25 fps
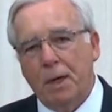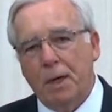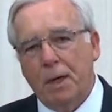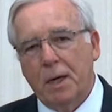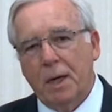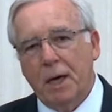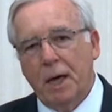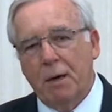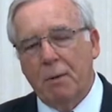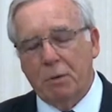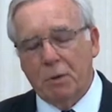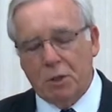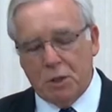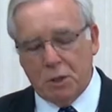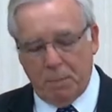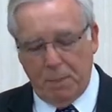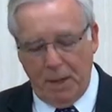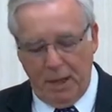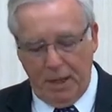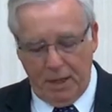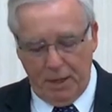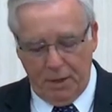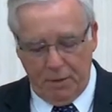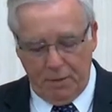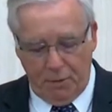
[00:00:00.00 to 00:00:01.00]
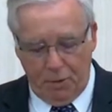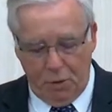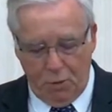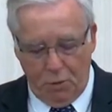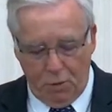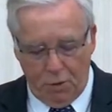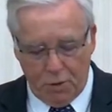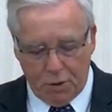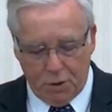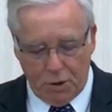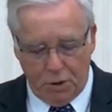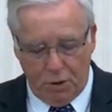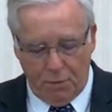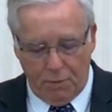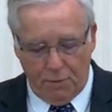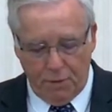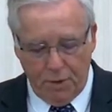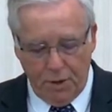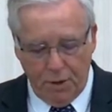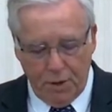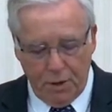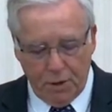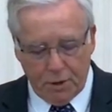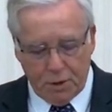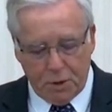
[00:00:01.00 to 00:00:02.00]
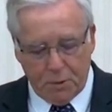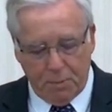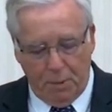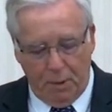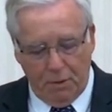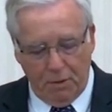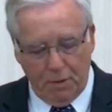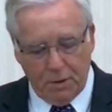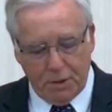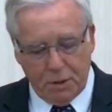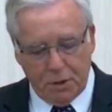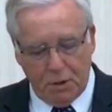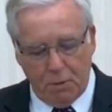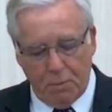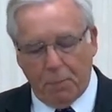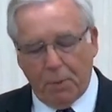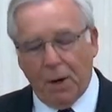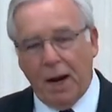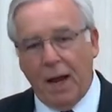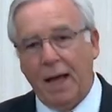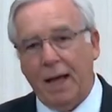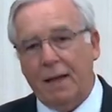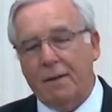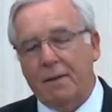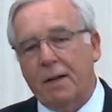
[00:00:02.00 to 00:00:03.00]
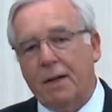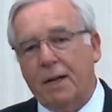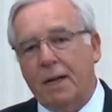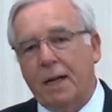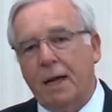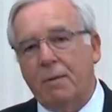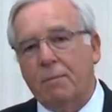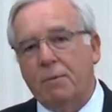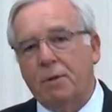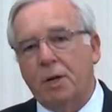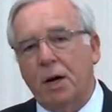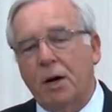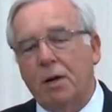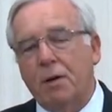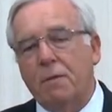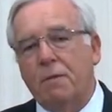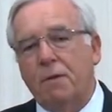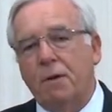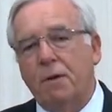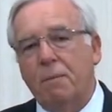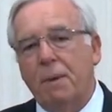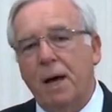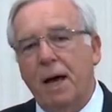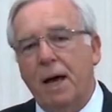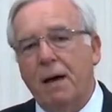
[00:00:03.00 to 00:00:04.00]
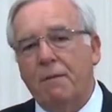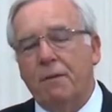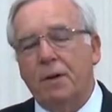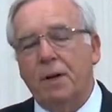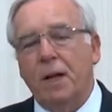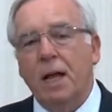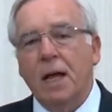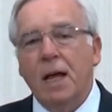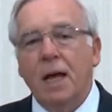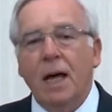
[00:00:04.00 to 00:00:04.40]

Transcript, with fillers: He was speaking, of course, of spiritual bread that came down from heaven,